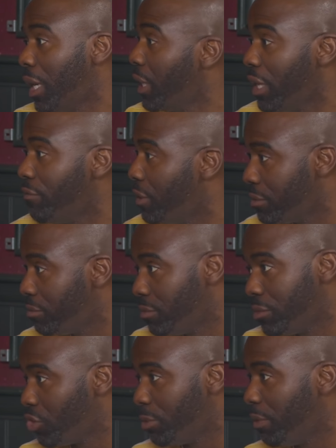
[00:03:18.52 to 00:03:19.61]
Yeah. I never
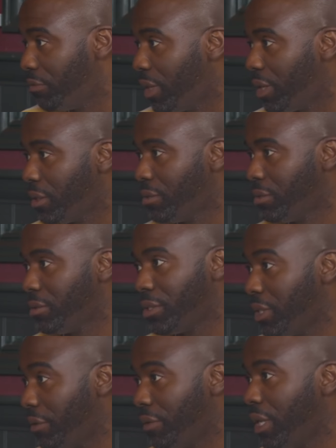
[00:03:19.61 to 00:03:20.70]
dreamed of that.
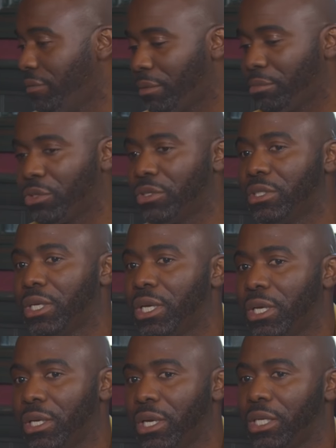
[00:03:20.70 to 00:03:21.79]
Yeah. Never, never. Because
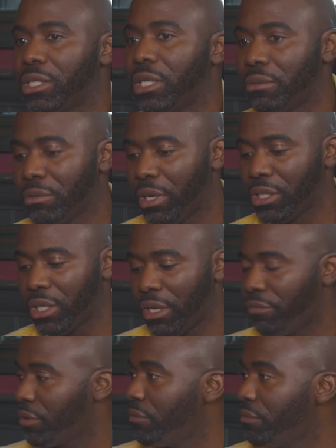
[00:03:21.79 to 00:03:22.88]
I said, as an
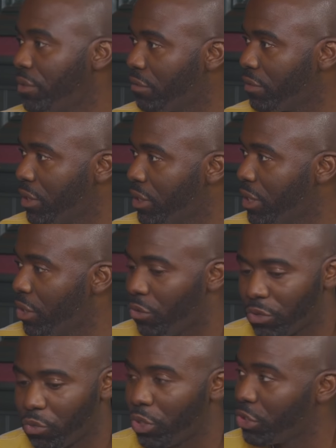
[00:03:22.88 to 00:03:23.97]
African father, they
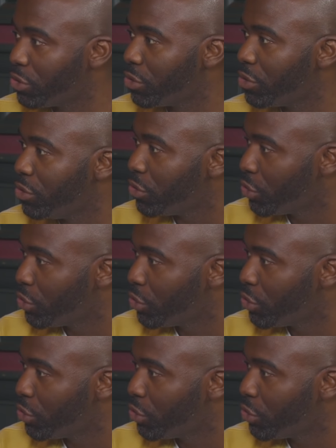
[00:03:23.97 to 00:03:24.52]
always want you to, your